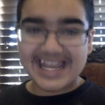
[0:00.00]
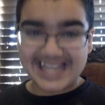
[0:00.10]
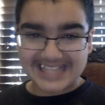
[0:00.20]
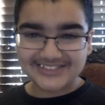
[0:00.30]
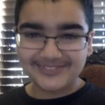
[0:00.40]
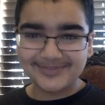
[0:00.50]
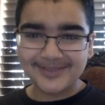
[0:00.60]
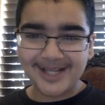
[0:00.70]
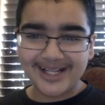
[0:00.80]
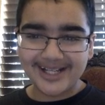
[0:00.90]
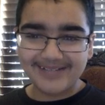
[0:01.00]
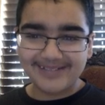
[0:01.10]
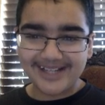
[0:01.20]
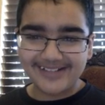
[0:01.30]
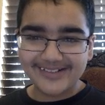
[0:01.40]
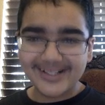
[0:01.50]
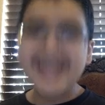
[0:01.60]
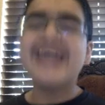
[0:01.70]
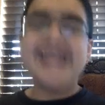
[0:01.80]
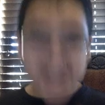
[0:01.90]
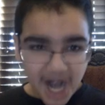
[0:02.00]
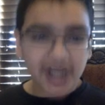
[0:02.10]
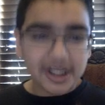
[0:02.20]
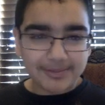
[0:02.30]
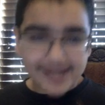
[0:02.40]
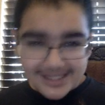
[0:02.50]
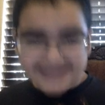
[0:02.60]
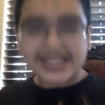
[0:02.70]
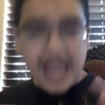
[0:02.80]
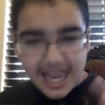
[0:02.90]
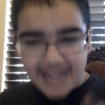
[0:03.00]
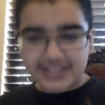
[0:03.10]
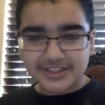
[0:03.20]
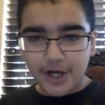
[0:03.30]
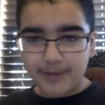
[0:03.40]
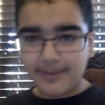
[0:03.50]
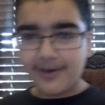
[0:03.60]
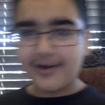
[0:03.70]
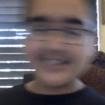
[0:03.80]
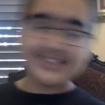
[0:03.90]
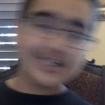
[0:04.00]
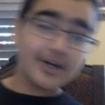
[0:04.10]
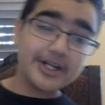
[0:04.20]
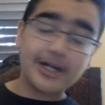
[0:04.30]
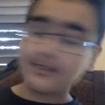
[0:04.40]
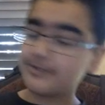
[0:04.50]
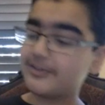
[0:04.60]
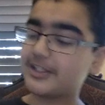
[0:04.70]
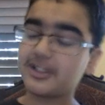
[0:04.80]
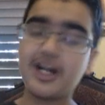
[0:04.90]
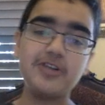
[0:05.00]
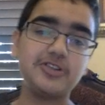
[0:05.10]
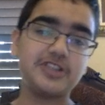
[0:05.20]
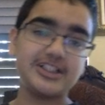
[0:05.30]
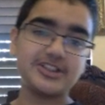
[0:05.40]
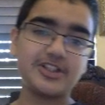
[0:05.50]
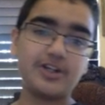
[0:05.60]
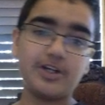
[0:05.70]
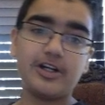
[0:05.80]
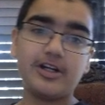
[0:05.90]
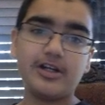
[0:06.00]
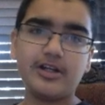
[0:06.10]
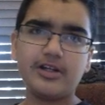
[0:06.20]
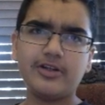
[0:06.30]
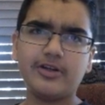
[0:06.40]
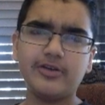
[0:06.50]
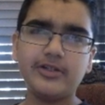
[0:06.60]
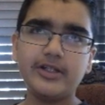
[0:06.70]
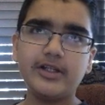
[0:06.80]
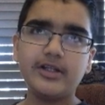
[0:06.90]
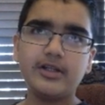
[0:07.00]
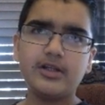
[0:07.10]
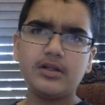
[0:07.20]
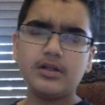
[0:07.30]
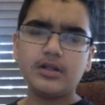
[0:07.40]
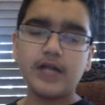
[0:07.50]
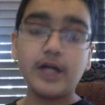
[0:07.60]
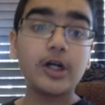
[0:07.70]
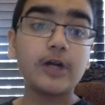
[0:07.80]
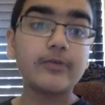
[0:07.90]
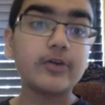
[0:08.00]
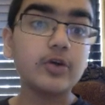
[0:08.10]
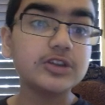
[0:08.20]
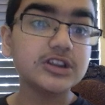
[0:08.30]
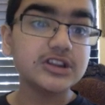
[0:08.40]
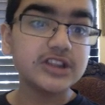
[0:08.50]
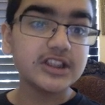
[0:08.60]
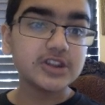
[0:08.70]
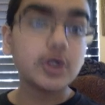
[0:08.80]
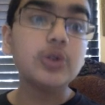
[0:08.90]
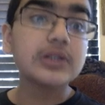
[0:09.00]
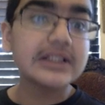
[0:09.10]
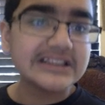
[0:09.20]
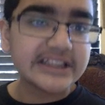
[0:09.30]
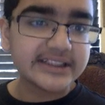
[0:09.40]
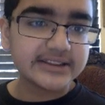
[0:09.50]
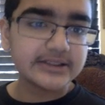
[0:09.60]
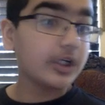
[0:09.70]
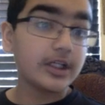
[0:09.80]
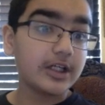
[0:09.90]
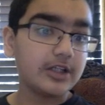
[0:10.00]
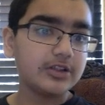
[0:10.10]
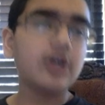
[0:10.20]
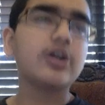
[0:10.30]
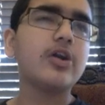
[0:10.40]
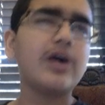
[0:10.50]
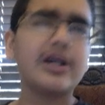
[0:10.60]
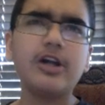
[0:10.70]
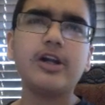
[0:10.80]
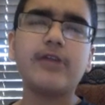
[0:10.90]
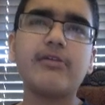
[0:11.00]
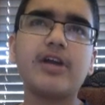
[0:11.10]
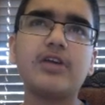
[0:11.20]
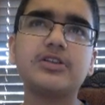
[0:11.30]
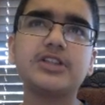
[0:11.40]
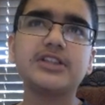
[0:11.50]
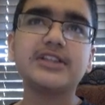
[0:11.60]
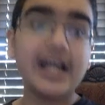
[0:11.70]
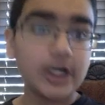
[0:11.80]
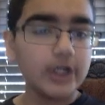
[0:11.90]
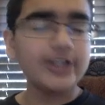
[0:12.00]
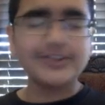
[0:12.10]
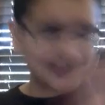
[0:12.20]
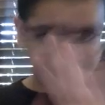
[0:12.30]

That's what I'm talking about. Dark Prince. Let's go, boys. I got it out of a crown chest, or, no. I got it out of a golden chest. Golden chest, not a crown. No, I got it out of a crown chest. Yeah, I got,